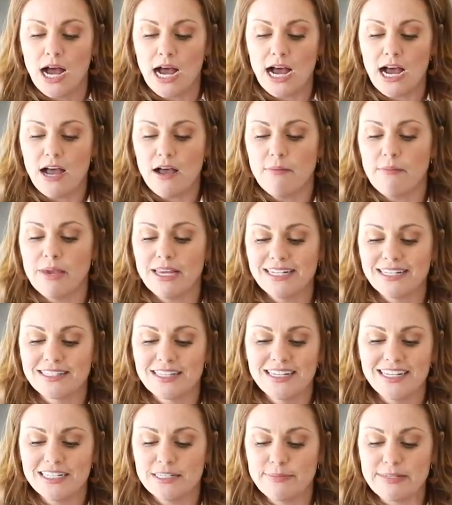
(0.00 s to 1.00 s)
It
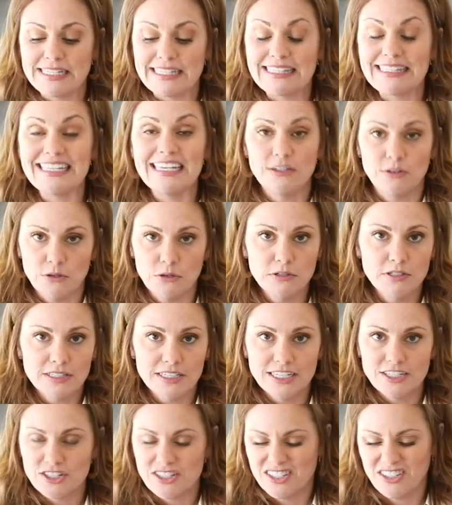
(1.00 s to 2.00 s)
doesn't need to be sealed.
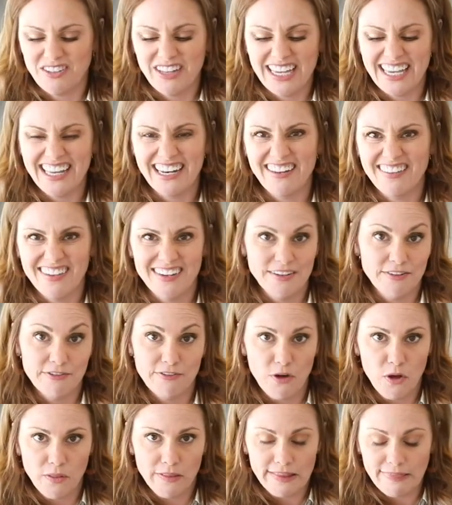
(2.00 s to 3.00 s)
I just don't like anything to
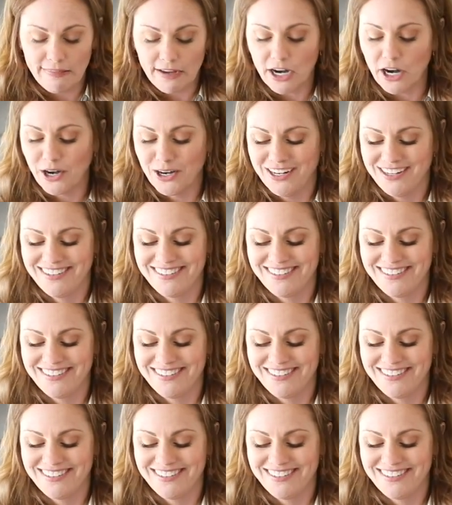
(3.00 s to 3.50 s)
fall in there.